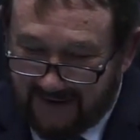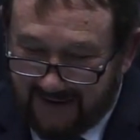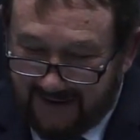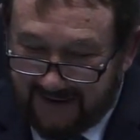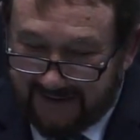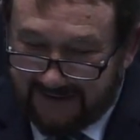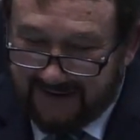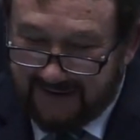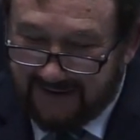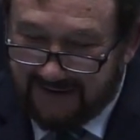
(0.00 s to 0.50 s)

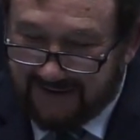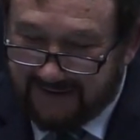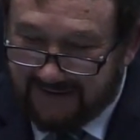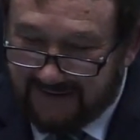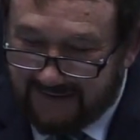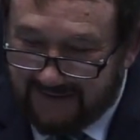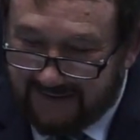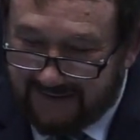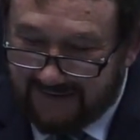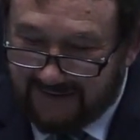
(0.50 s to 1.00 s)
I
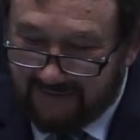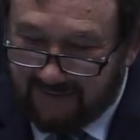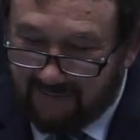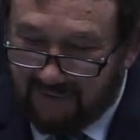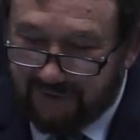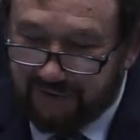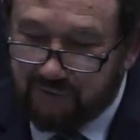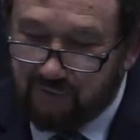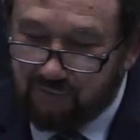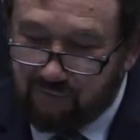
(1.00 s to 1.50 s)
think
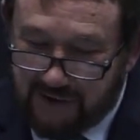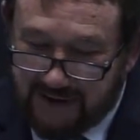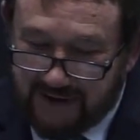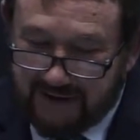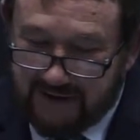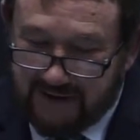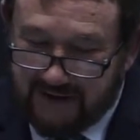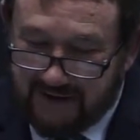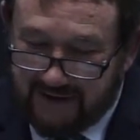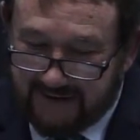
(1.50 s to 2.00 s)
what you
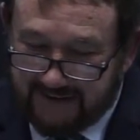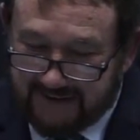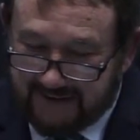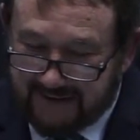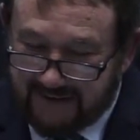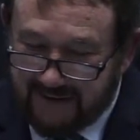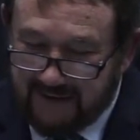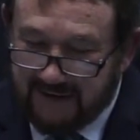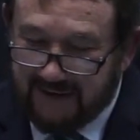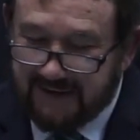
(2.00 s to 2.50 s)
really need
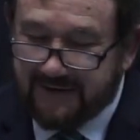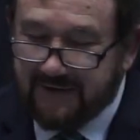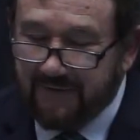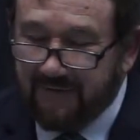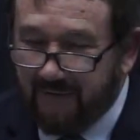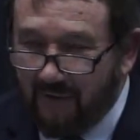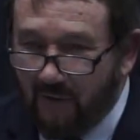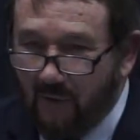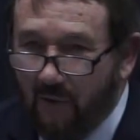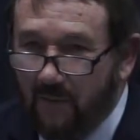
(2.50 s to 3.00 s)
is to
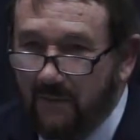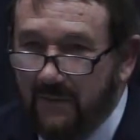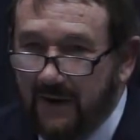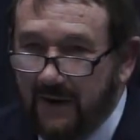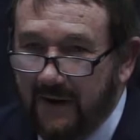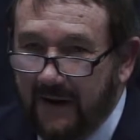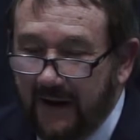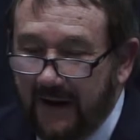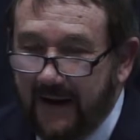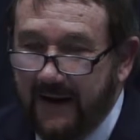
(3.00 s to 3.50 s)

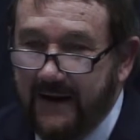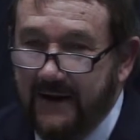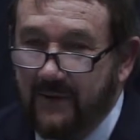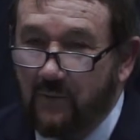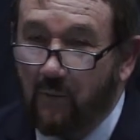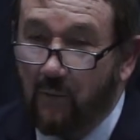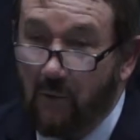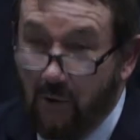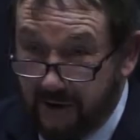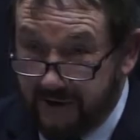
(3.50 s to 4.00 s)
form
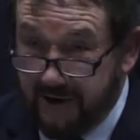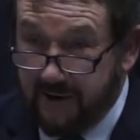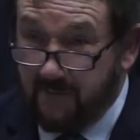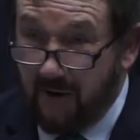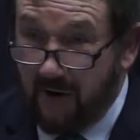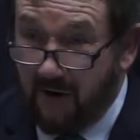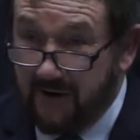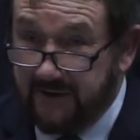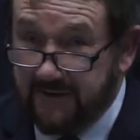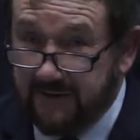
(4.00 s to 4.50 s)
a working
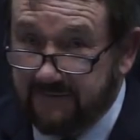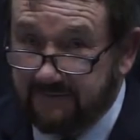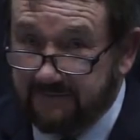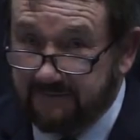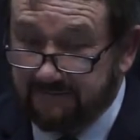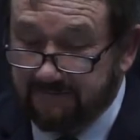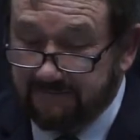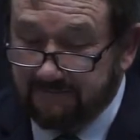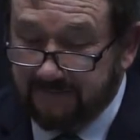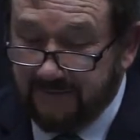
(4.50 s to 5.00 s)
party.
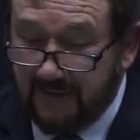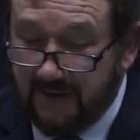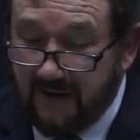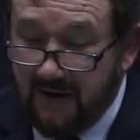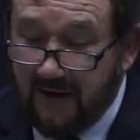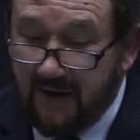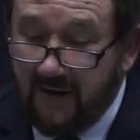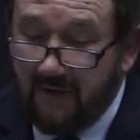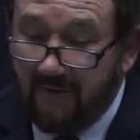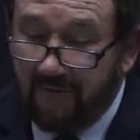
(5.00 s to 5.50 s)

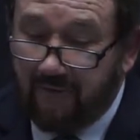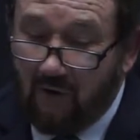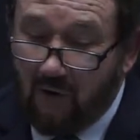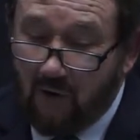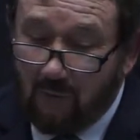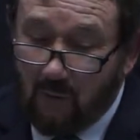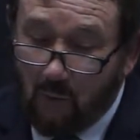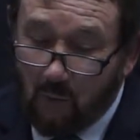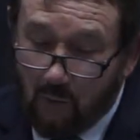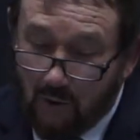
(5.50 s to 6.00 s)

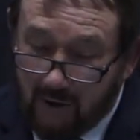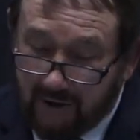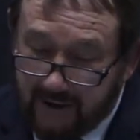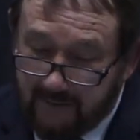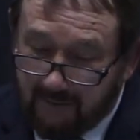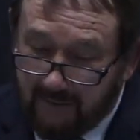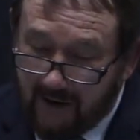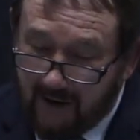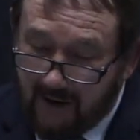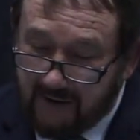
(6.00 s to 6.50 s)
Form a
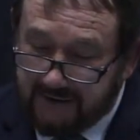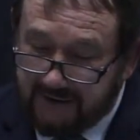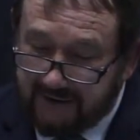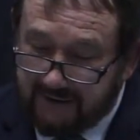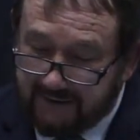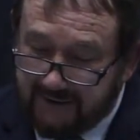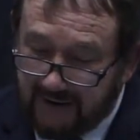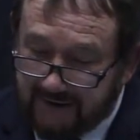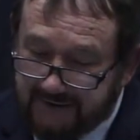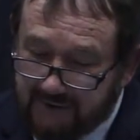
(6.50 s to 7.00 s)
working party
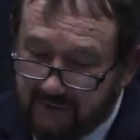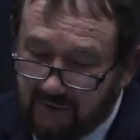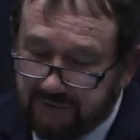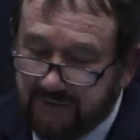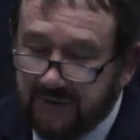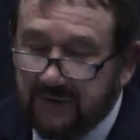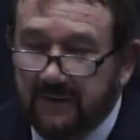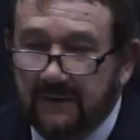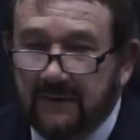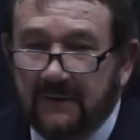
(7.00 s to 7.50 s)
that's going
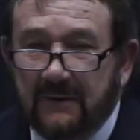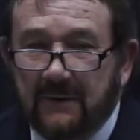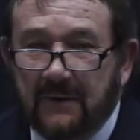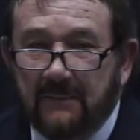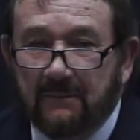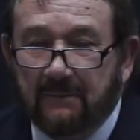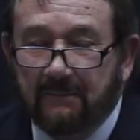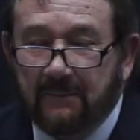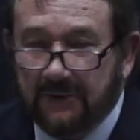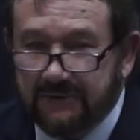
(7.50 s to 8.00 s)
to
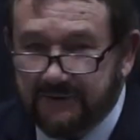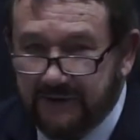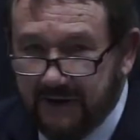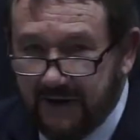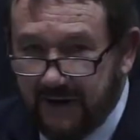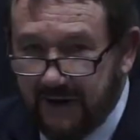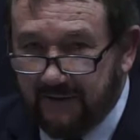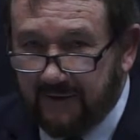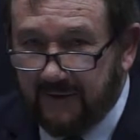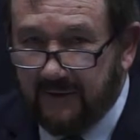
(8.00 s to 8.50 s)
put
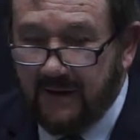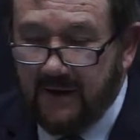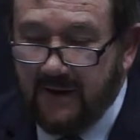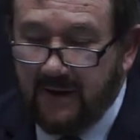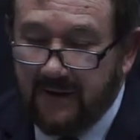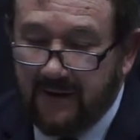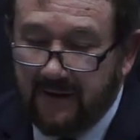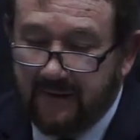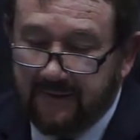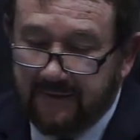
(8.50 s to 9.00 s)
together
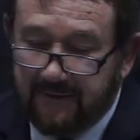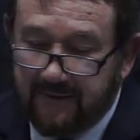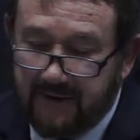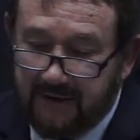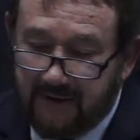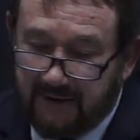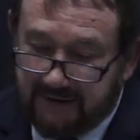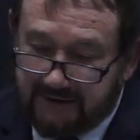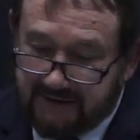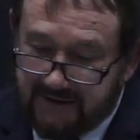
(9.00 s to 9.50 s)

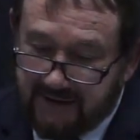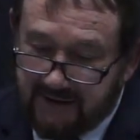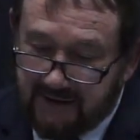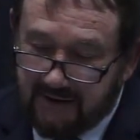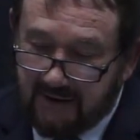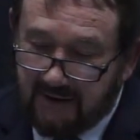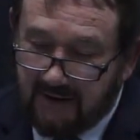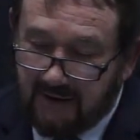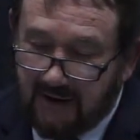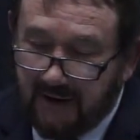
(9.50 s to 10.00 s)
the idea
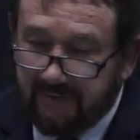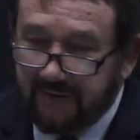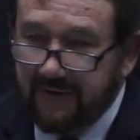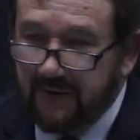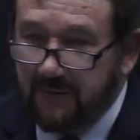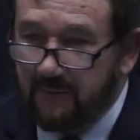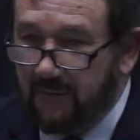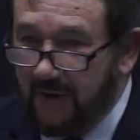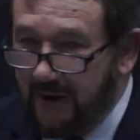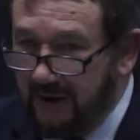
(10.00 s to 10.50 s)
of an
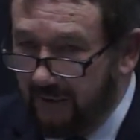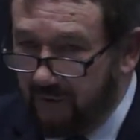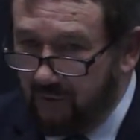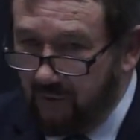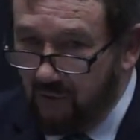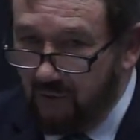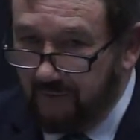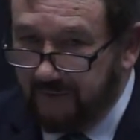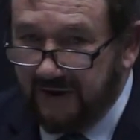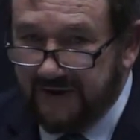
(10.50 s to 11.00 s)
umbrella
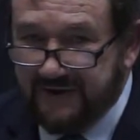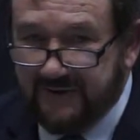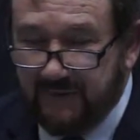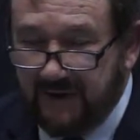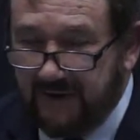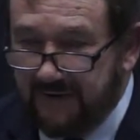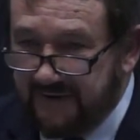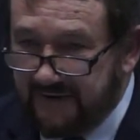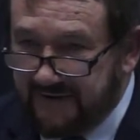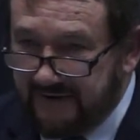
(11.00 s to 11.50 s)
group that's
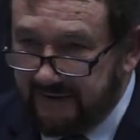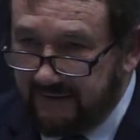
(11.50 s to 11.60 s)
been